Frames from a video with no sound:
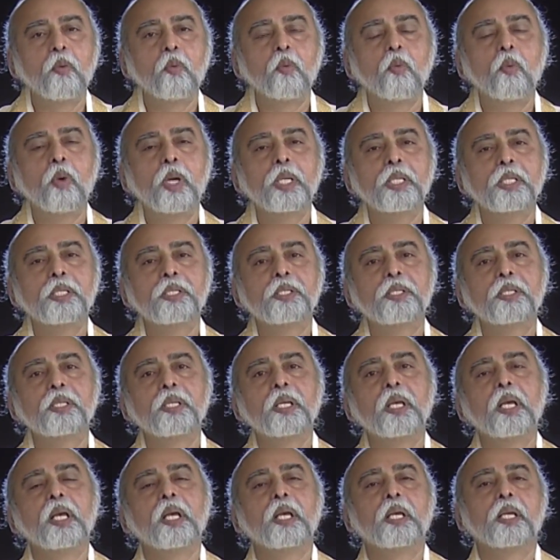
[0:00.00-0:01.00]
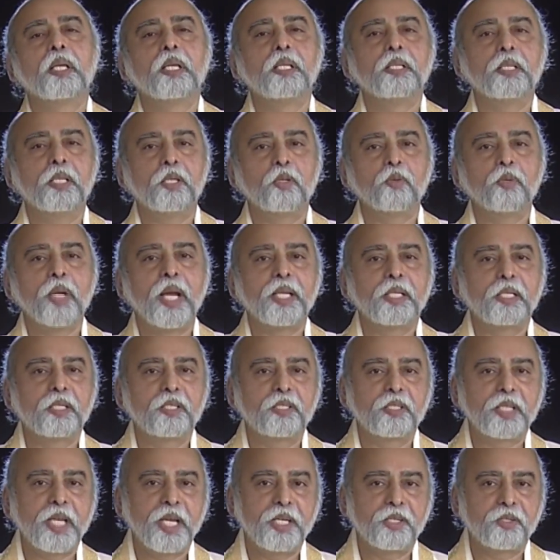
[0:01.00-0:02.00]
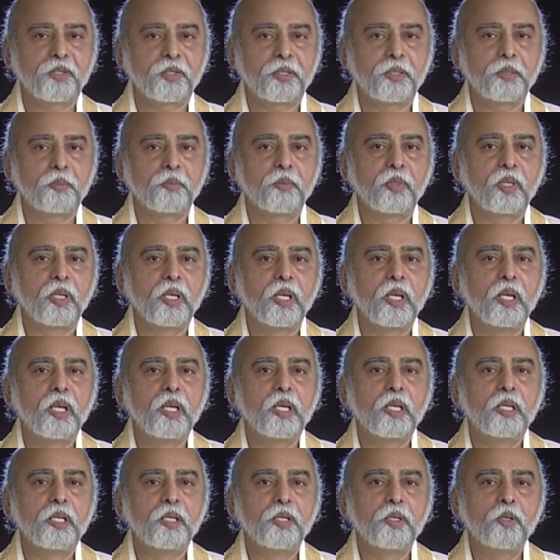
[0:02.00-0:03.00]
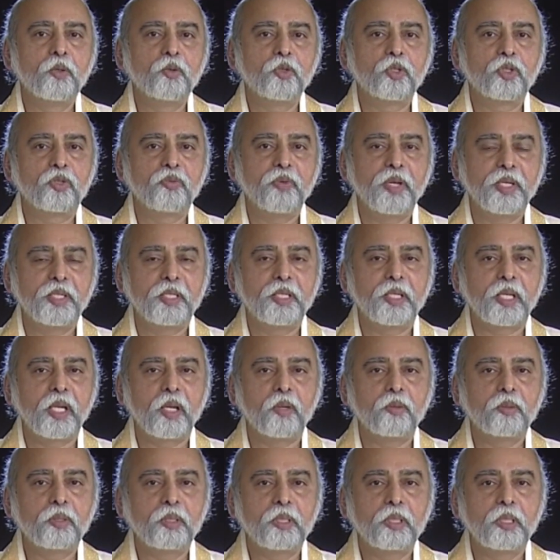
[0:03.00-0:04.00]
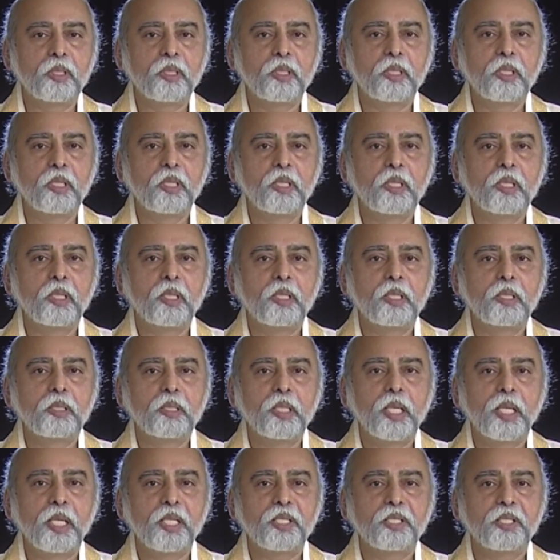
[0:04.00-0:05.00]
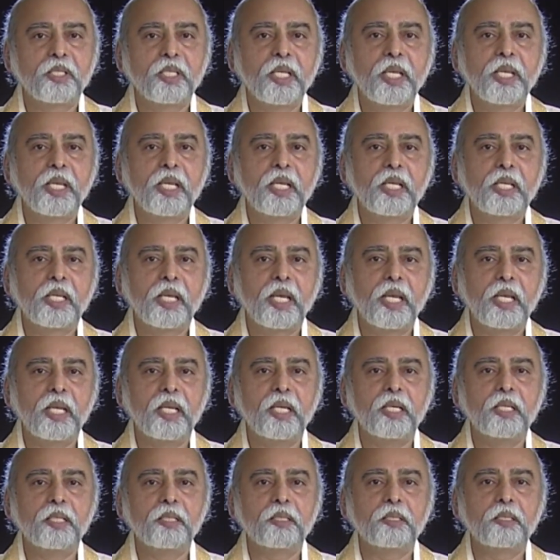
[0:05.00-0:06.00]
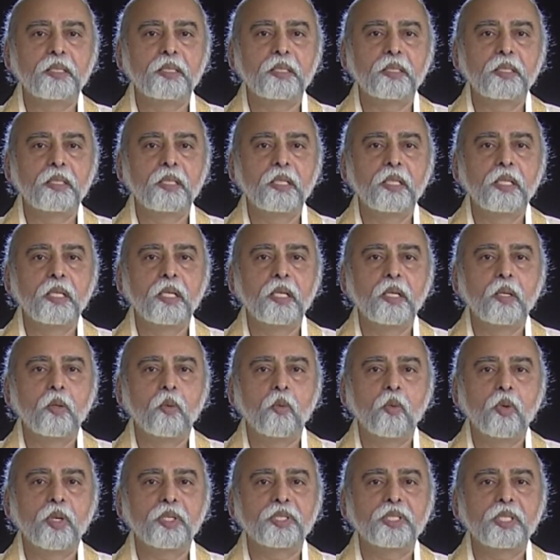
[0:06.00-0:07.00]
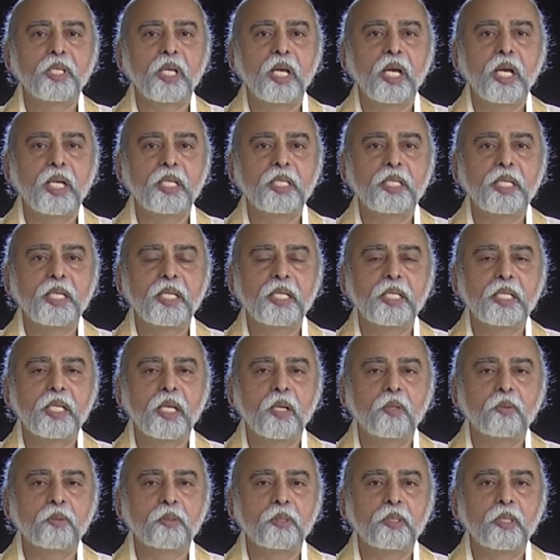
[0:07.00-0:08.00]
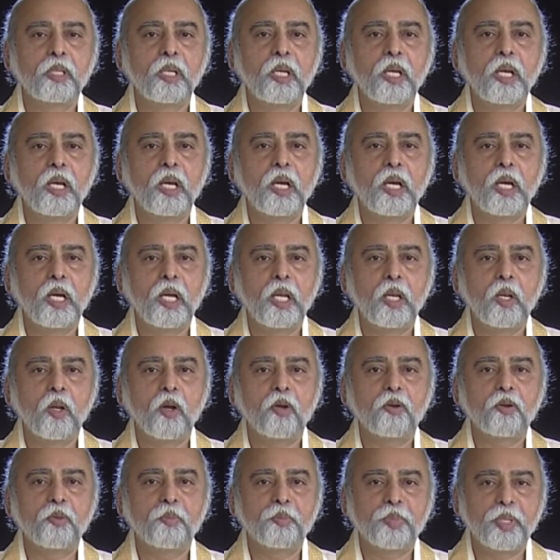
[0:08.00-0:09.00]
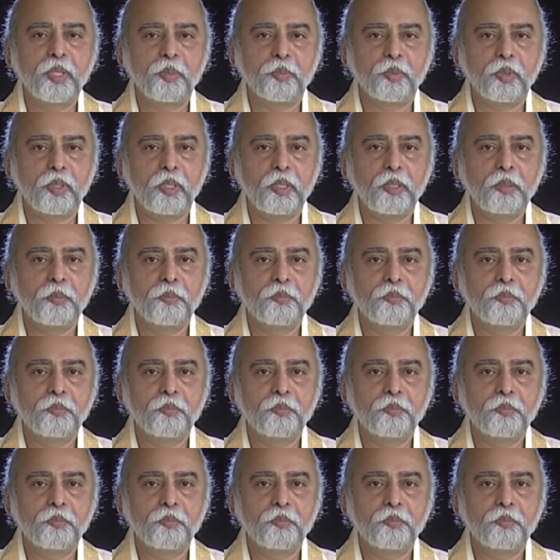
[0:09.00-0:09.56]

Once in the United States, news went around that a serial killer was hunting down a lot of people,